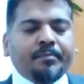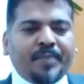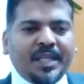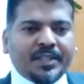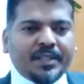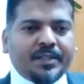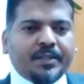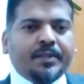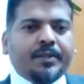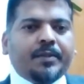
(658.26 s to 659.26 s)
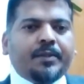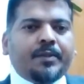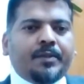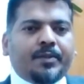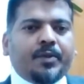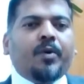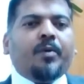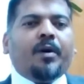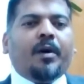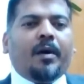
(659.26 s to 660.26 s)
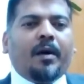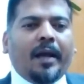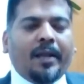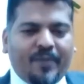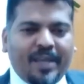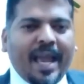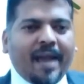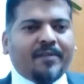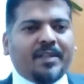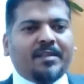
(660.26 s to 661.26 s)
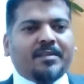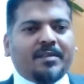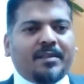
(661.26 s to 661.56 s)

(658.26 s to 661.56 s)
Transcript: patients. So and we have this